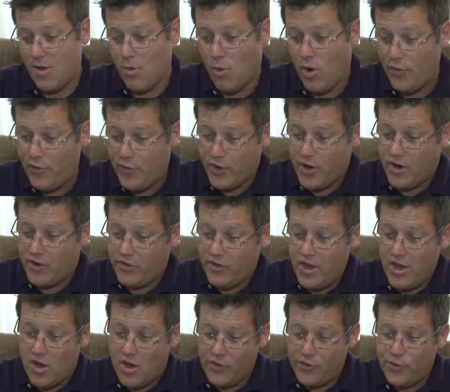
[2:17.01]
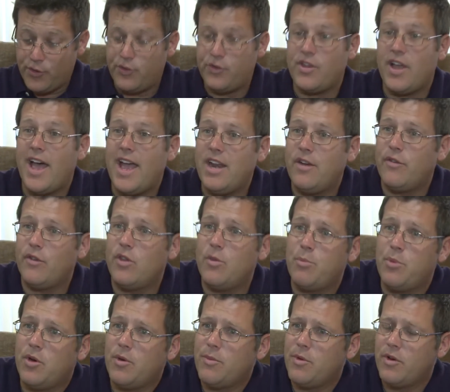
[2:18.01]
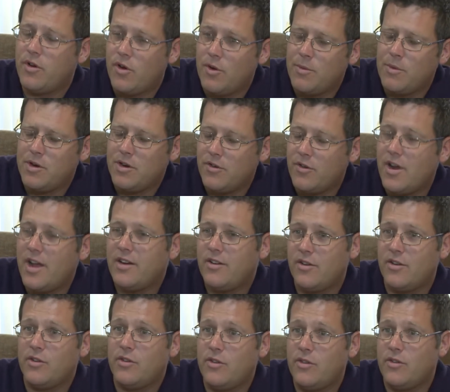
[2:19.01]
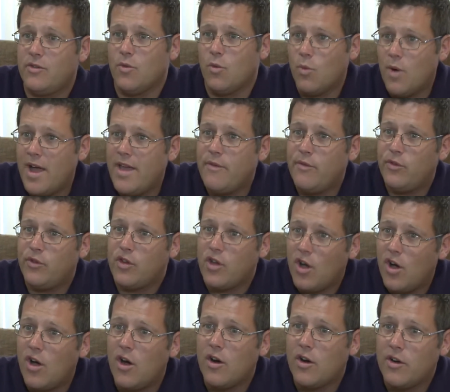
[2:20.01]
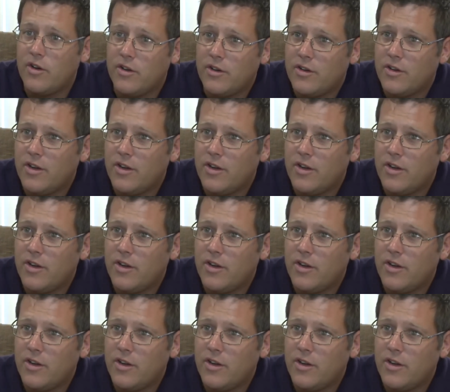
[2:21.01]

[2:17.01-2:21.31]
Walter Garcia also signed for the procurement director's wife's car.